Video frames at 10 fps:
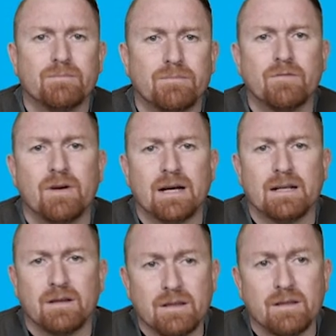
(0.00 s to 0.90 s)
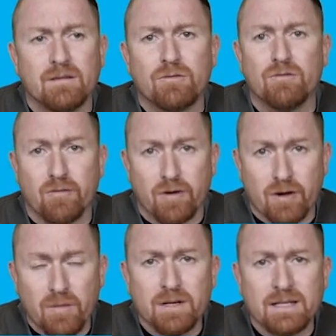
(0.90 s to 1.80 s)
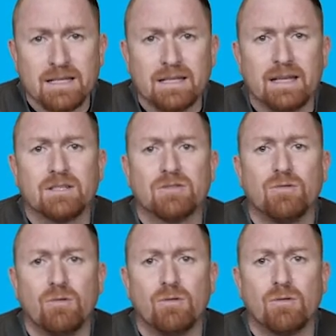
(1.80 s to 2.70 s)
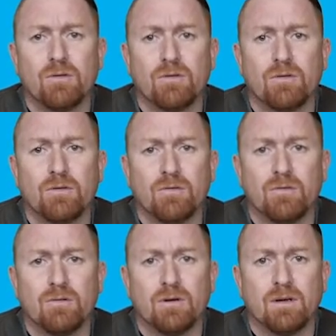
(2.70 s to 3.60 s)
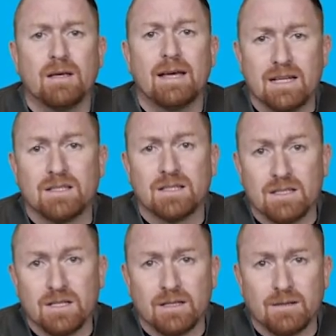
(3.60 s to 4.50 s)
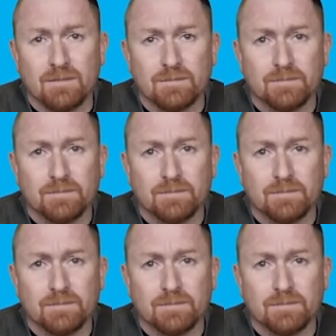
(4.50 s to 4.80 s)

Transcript: provided either through recombinant LH or through HCG.